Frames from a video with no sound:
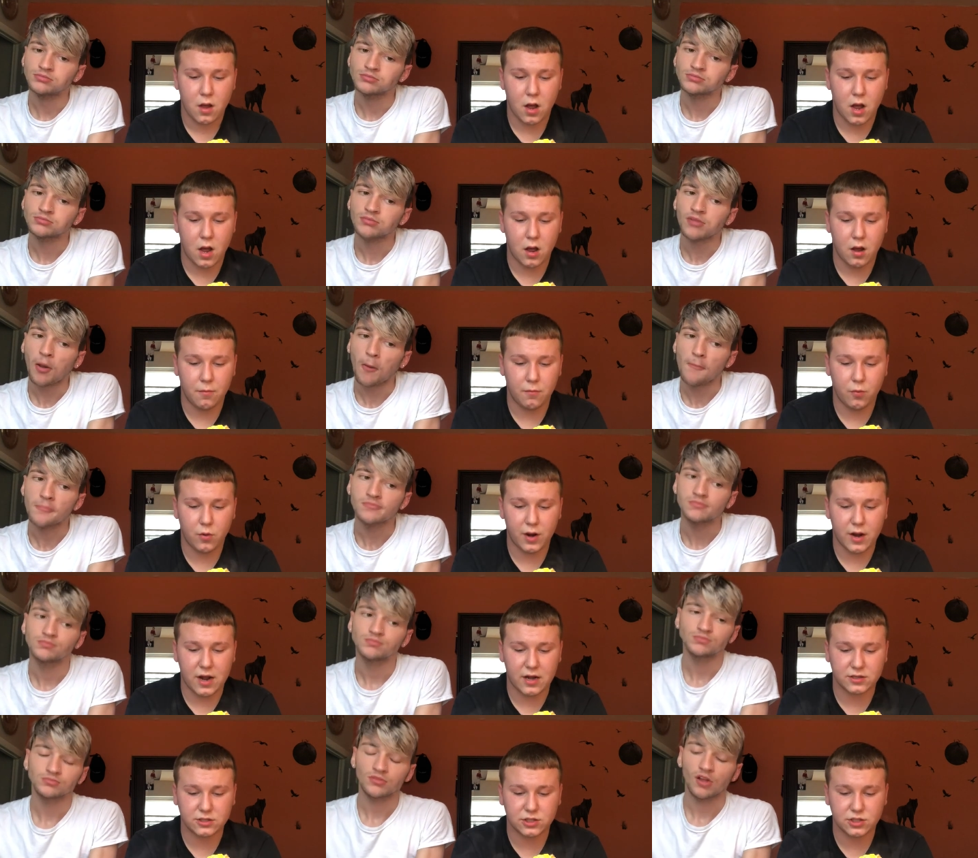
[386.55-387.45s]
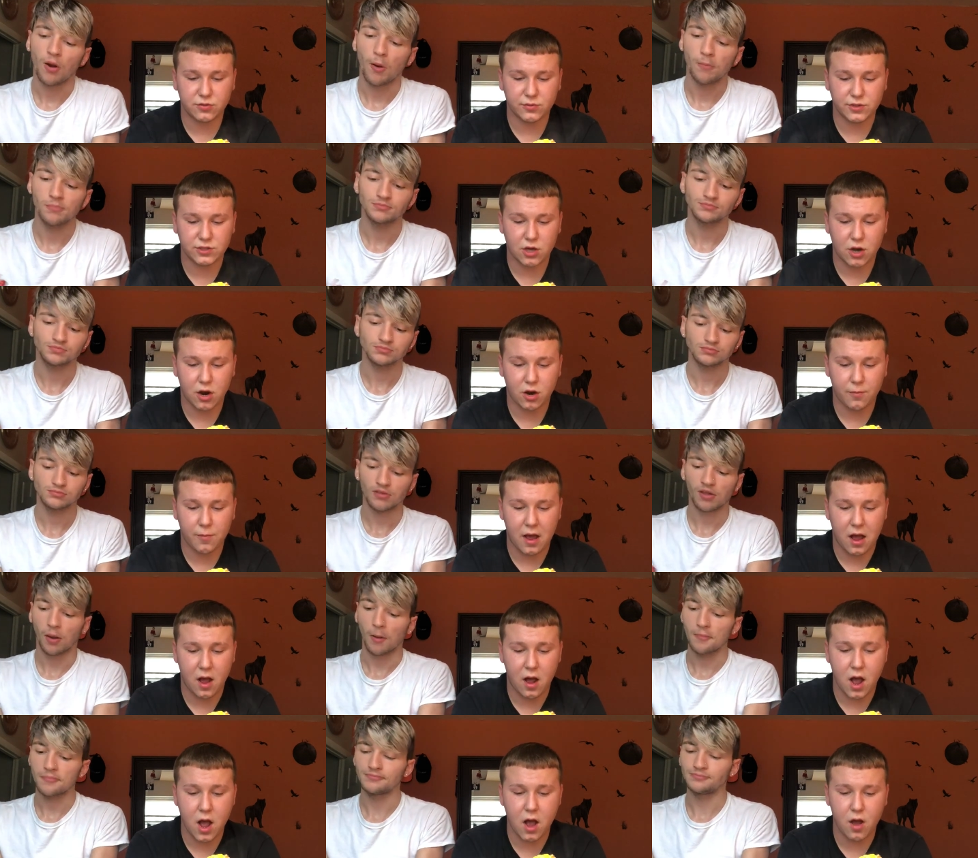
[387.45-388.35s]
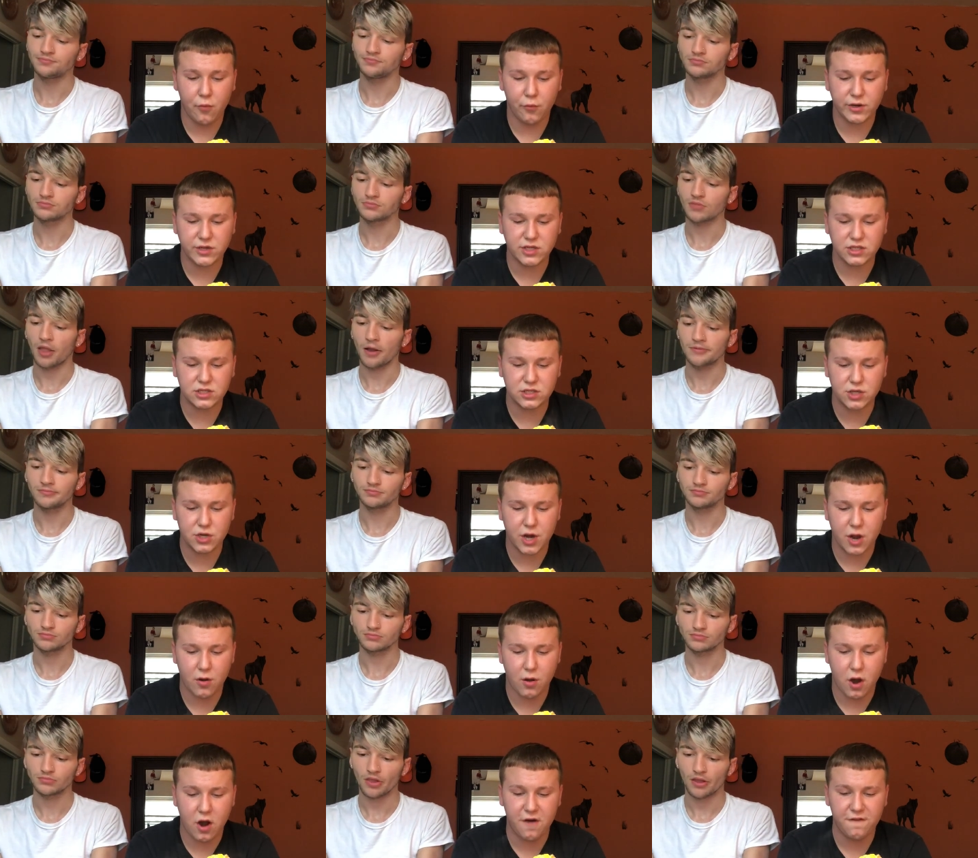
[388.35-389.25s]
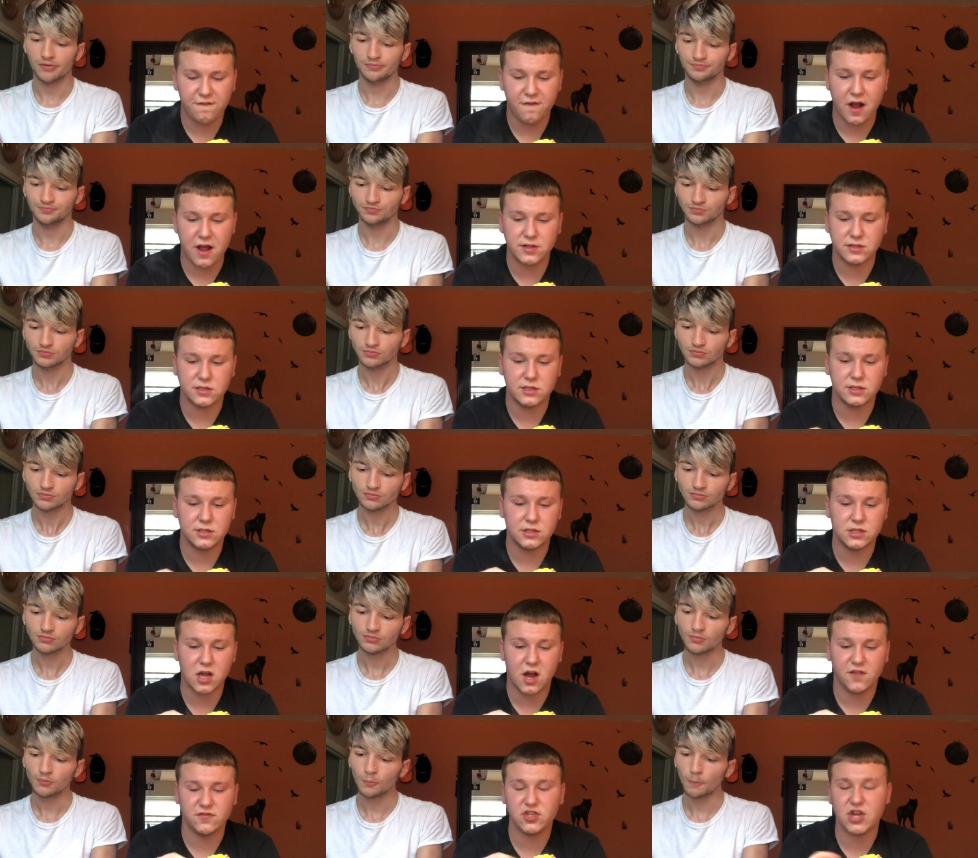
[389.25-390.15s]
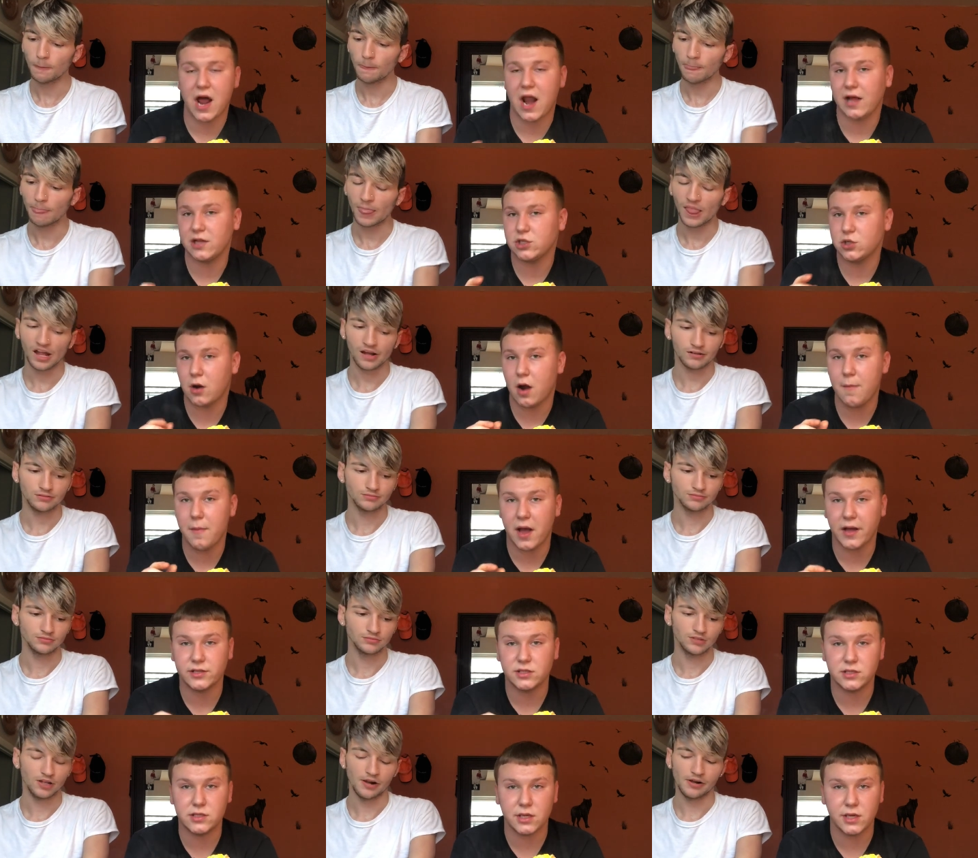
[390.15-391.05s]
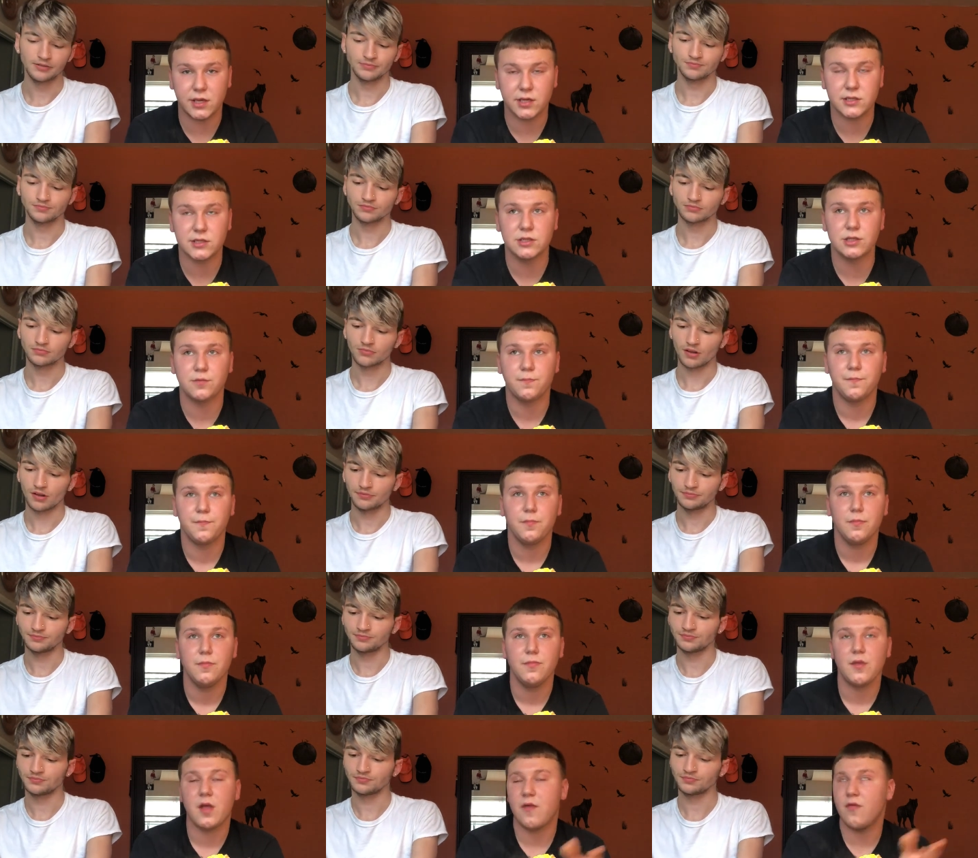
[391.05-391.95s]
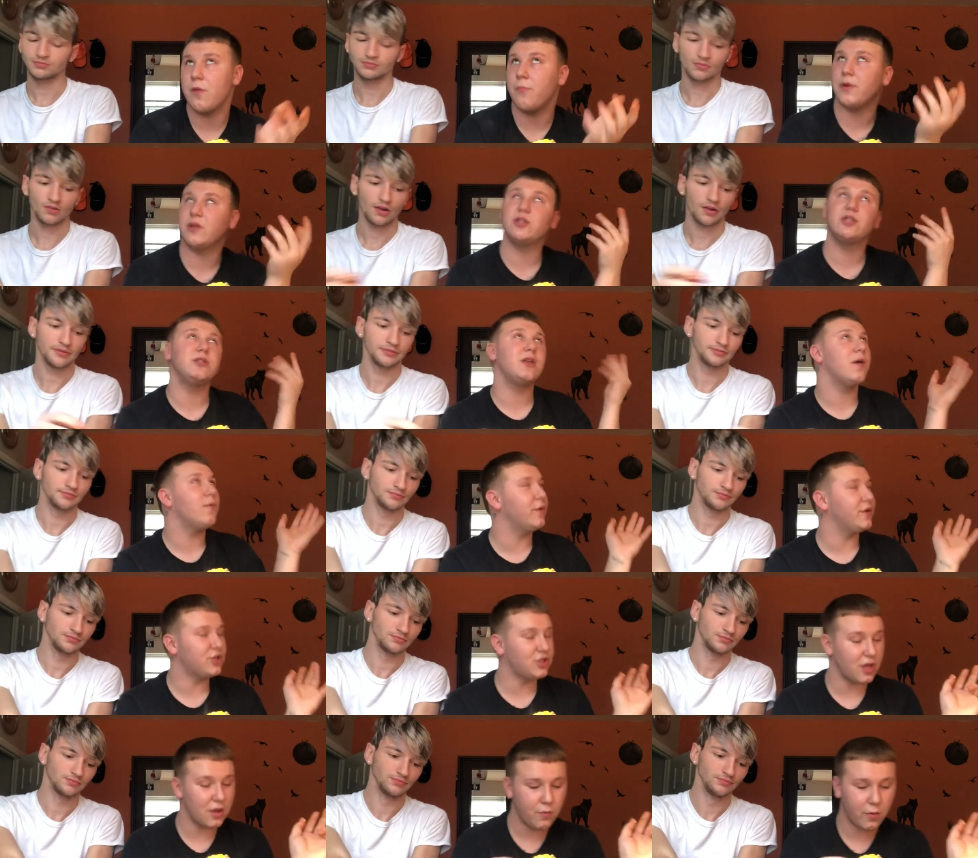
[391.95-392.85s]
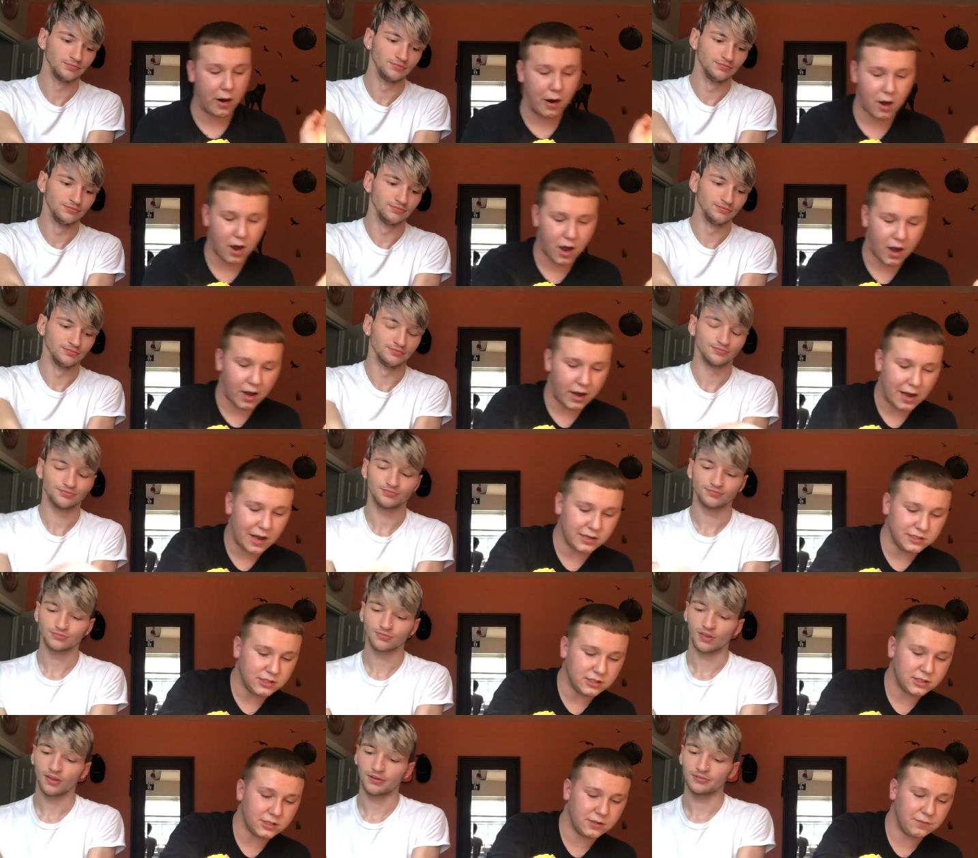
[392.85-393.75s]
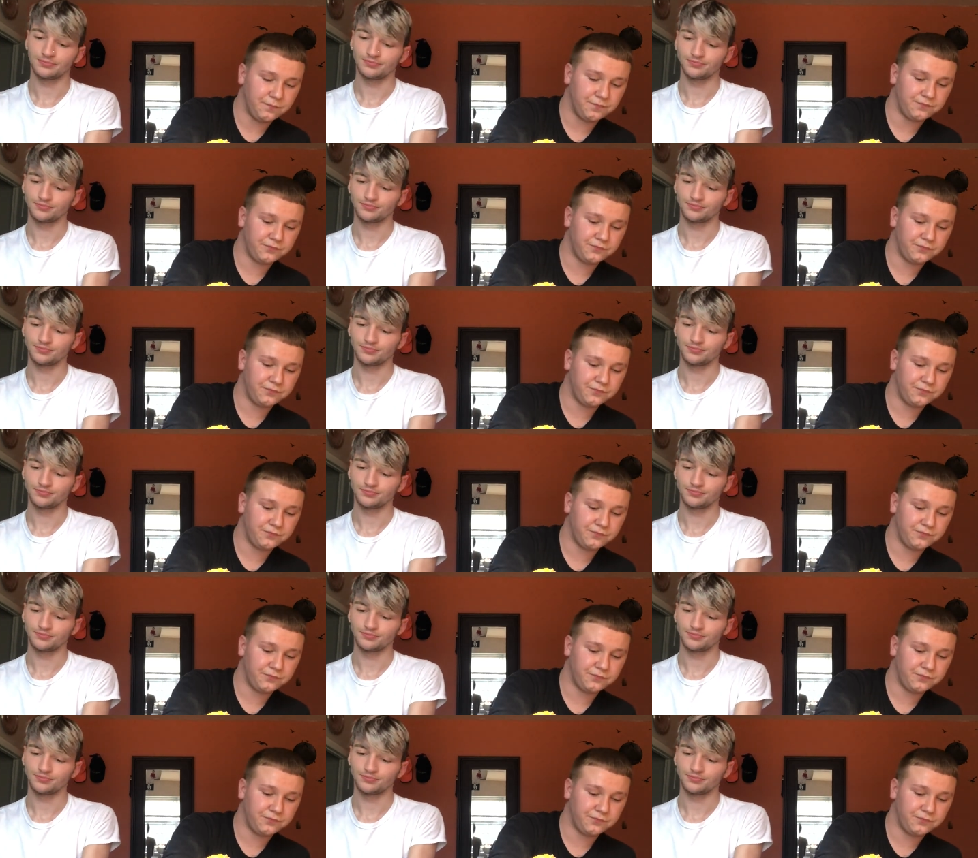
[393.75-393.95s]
Speaker 1: Um, what else do we talk about? Oh, we just, you know, our friends and stuff. Shout out to our besties and the bitches that wish they were us.